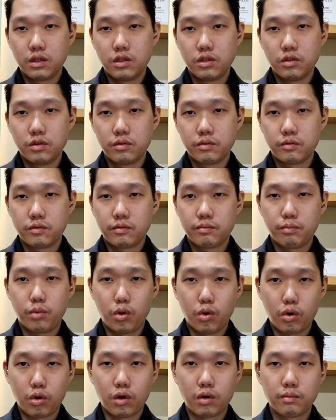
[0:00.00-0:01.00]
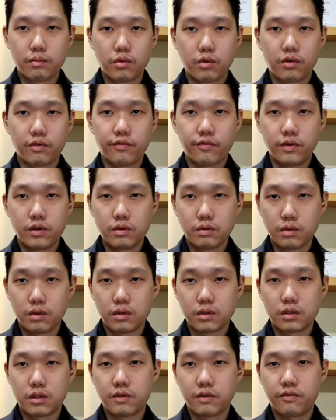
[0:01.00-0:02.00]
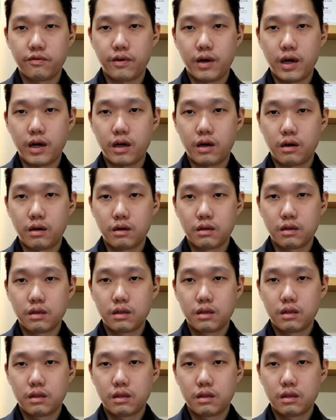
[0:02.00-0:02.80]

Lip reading: you pour more fuel to the fire